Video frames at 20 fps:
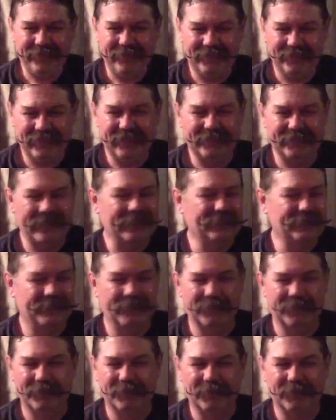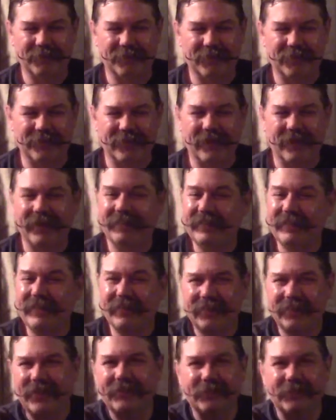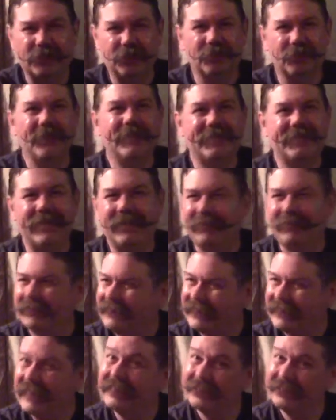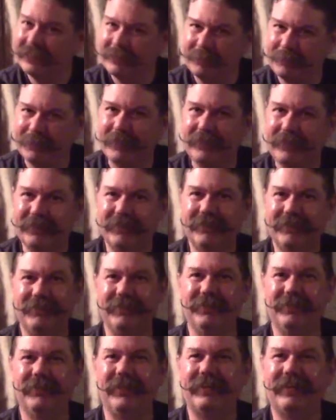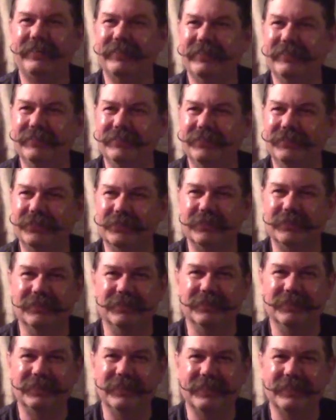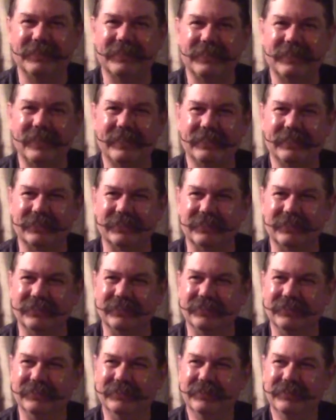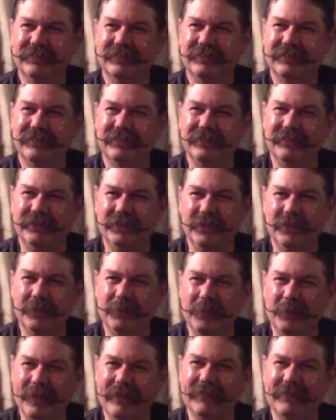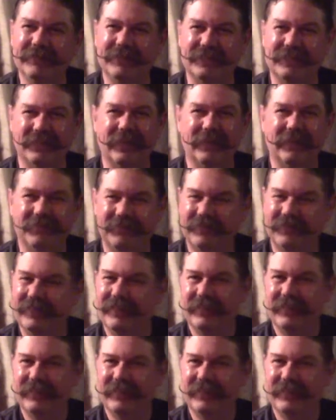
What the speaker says: That's what I remember about that. I later got the Trees album. It's actually pretty good if you like the sort of synthesizer new wave stuff.